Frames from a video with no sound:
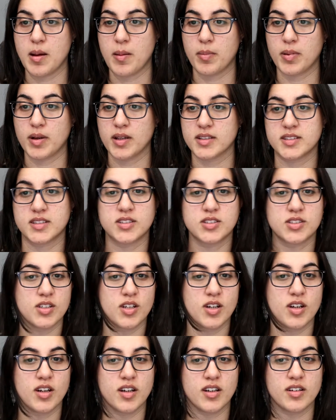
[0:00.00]
Plus, it's
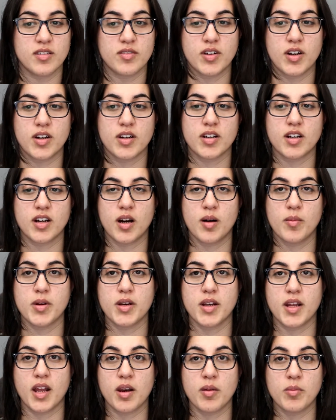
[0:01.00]
not a very
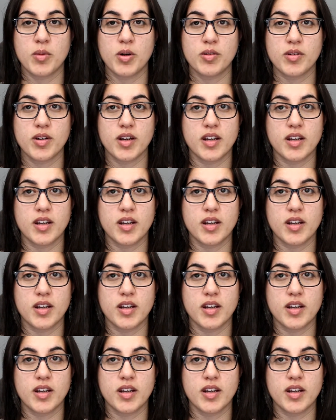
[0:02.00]
common animal,